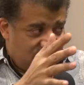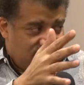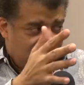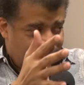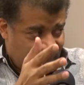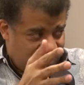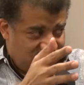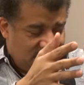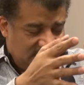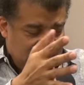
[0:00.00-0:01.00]
sort of
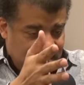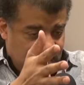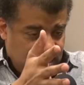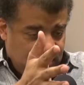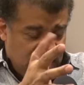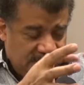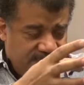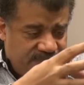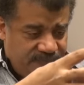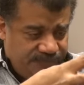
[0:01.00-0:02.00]
uh, uh,
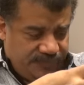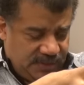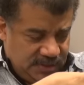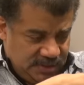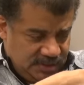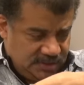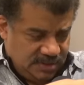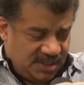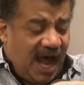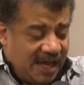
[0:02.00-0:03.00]
um,
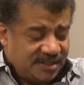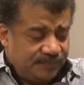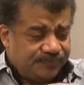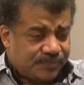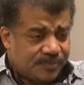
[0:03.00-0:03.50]
size.